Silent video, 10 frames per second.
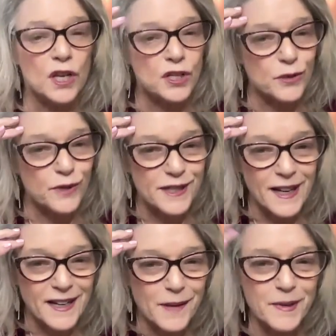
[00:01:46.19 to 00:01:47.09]
So it's
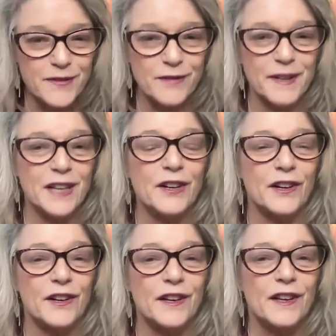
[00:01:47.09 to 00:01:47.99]
not coming from
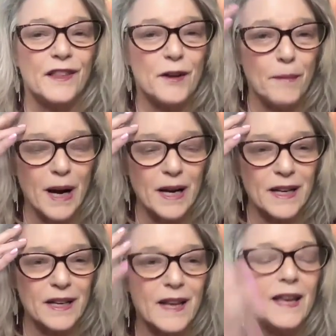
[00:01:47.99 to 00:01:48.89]
here the
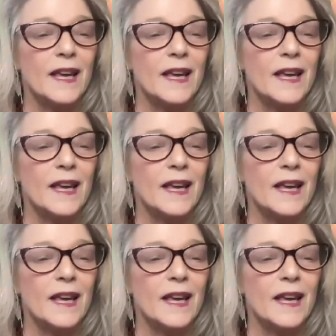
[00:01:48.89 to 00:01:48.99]
mind.